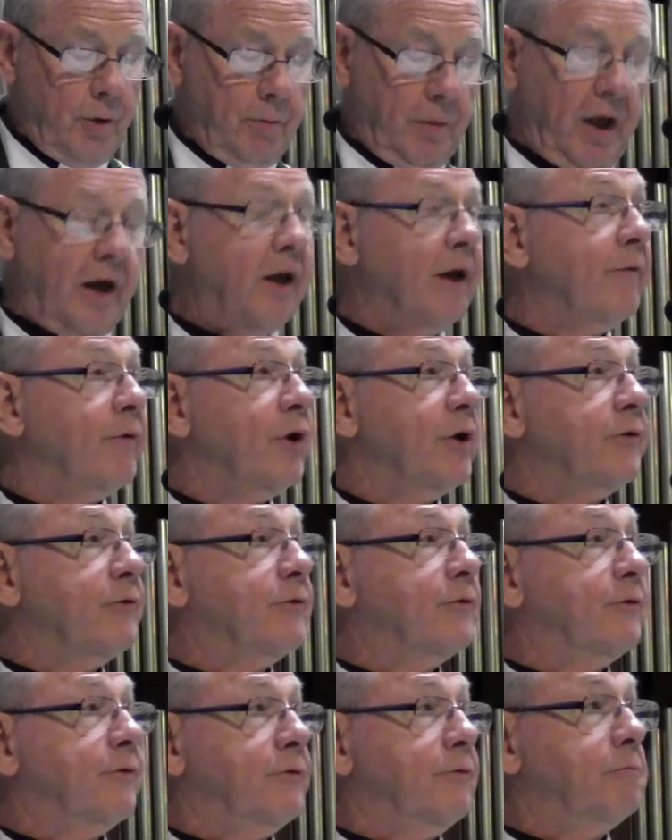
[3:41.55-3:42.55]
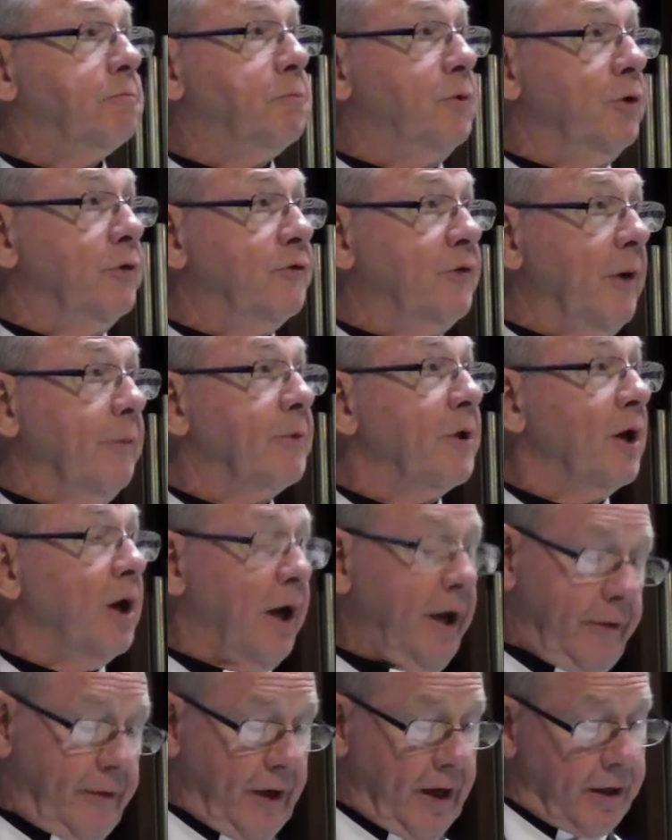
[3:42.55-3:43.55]
Many of us do something
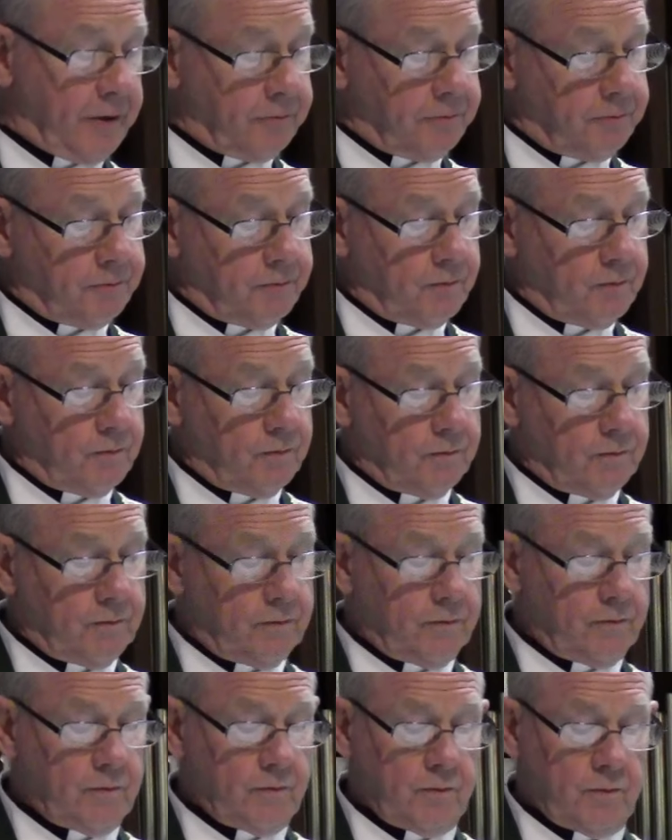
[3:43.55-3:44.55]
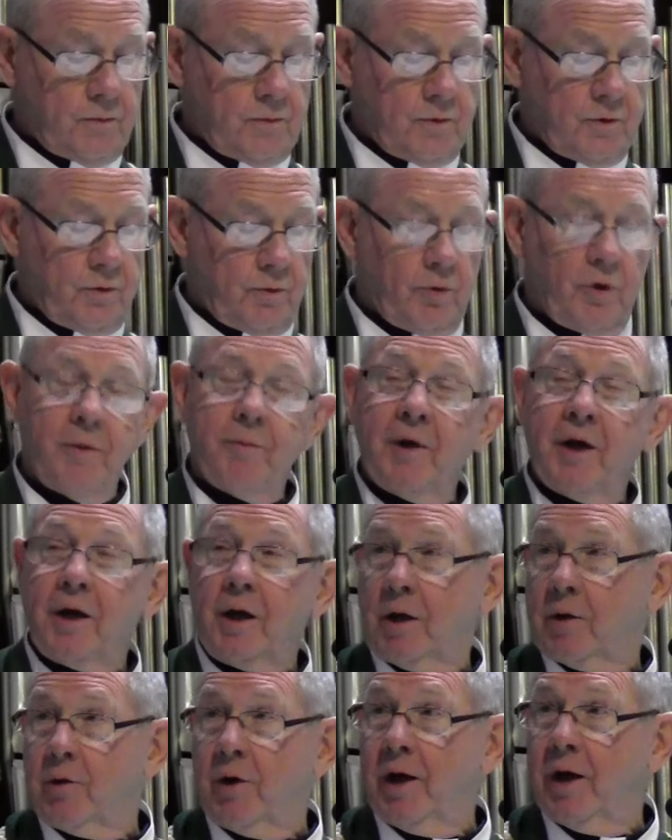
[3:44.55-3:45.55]
like that. We make
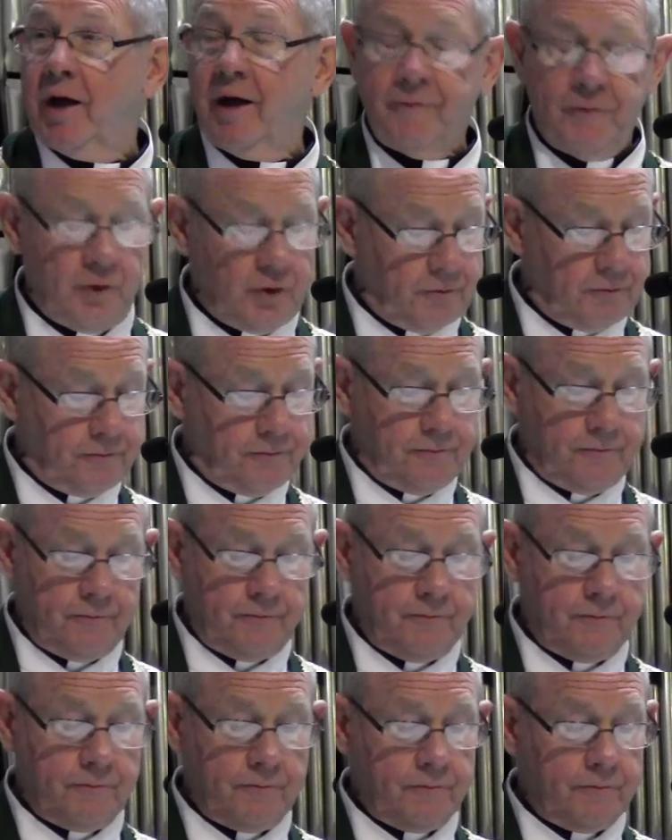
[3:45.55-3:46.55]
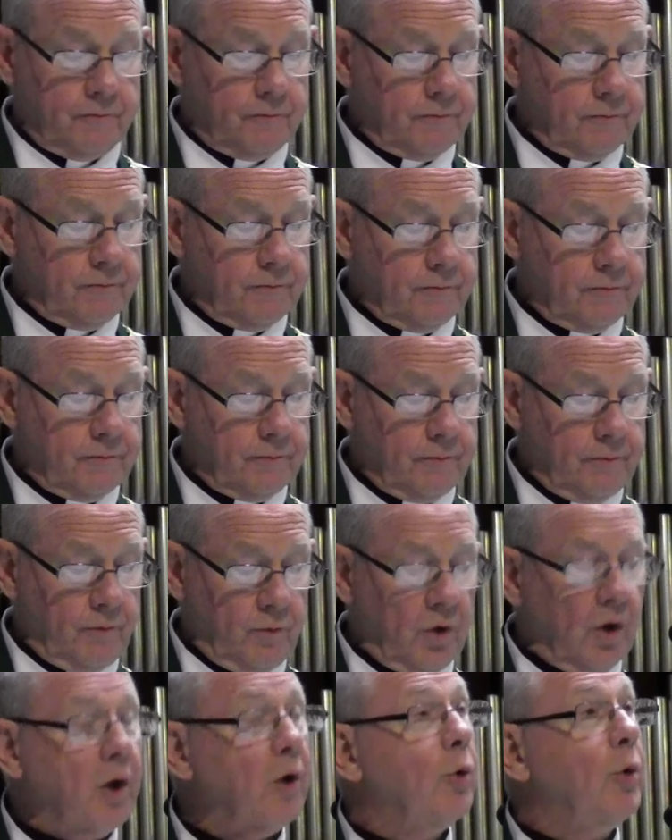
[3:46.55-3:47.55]
a great effort.
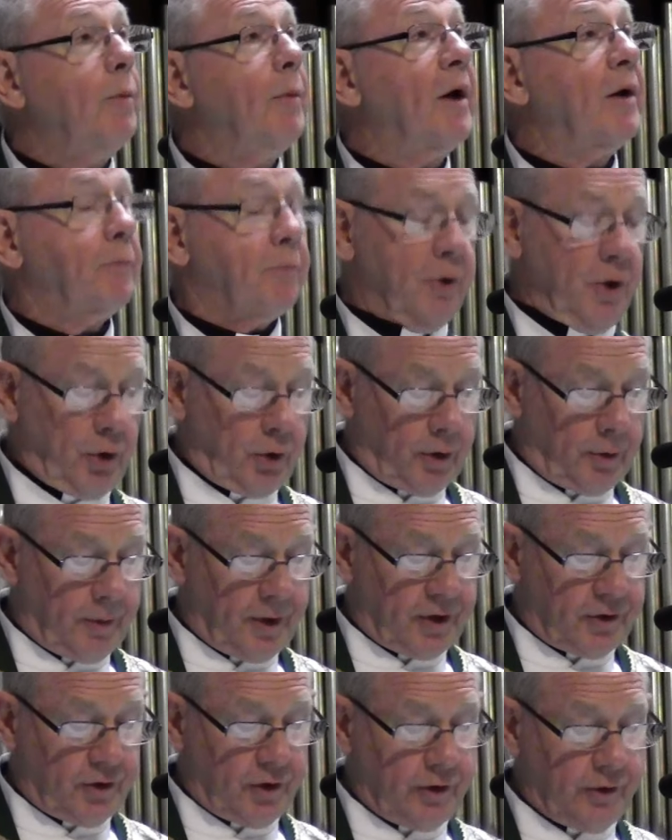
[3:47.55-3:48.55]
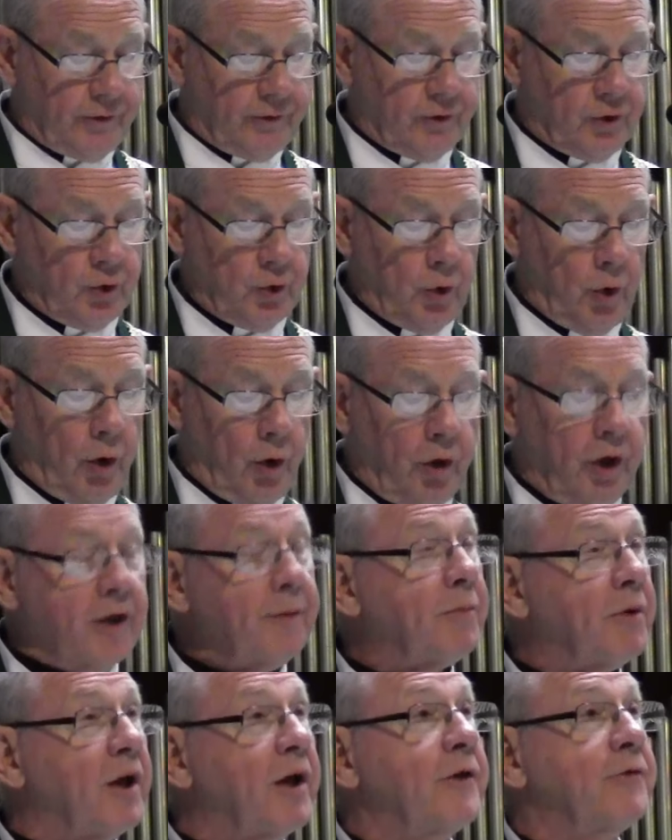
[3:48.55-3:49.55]
We make pilgrimages to
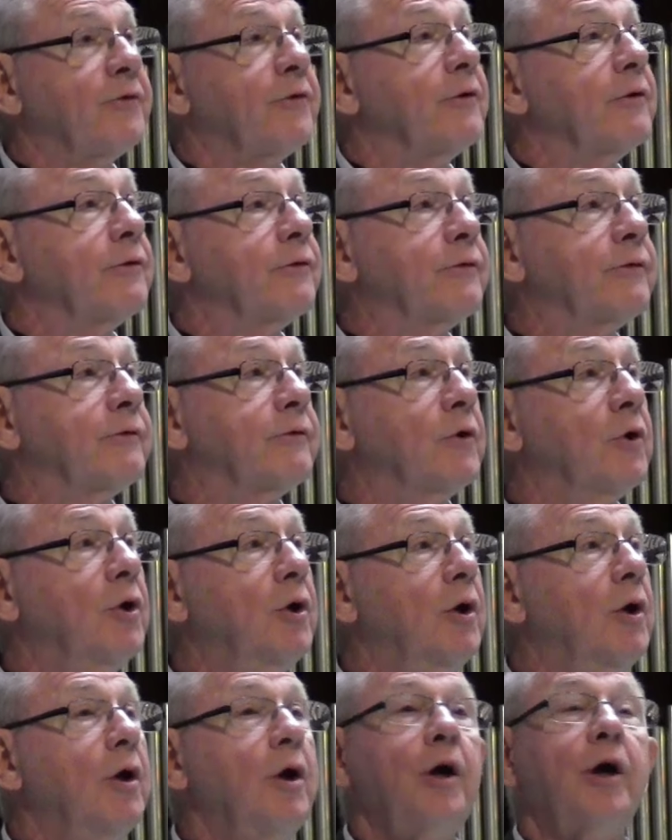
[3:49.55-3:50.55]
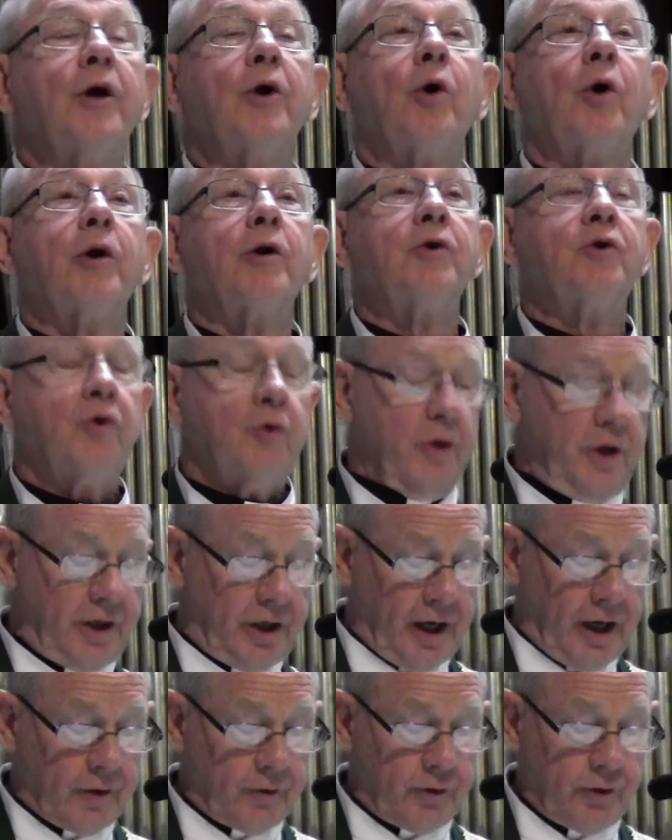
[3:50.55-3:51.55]
holy places in order to
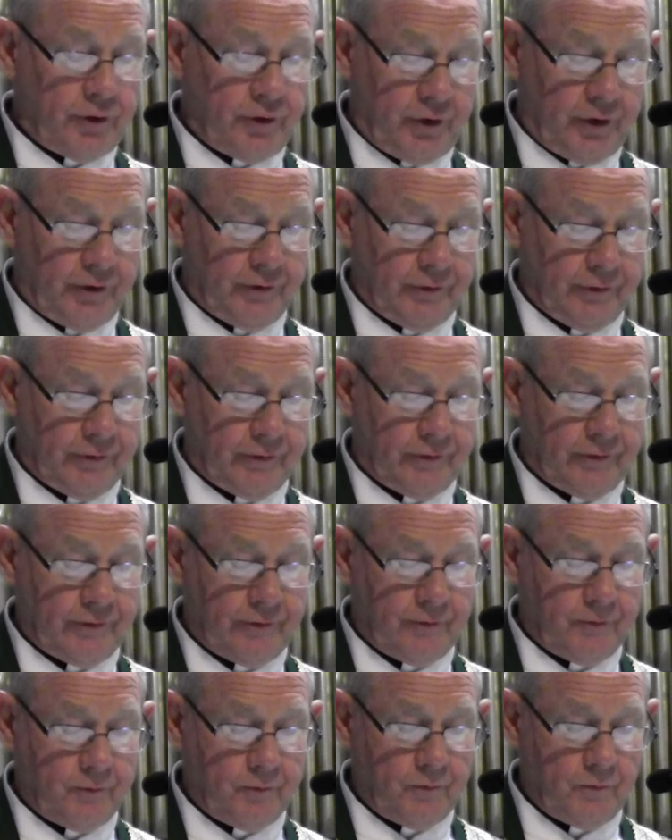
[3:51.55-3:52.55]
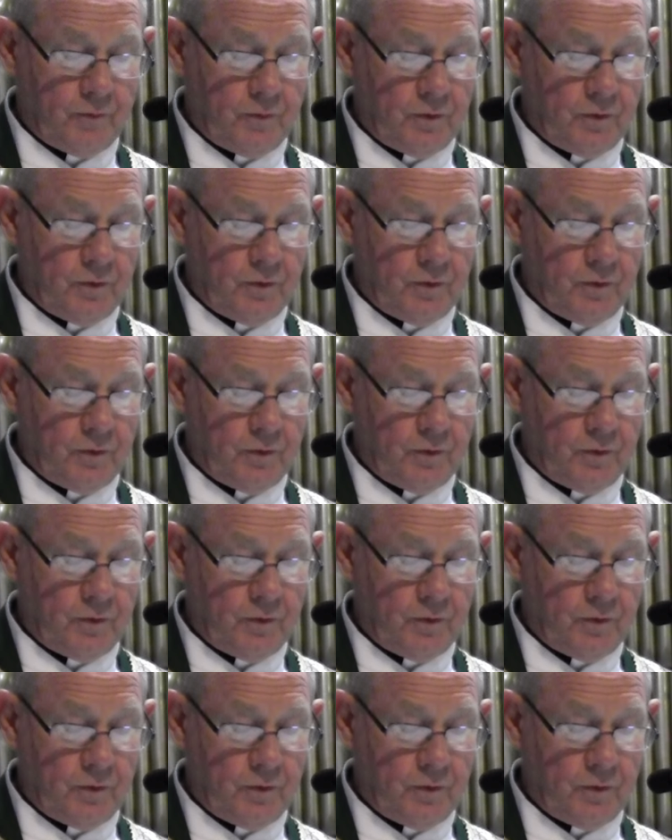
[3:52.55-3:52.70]
encounter Jesus.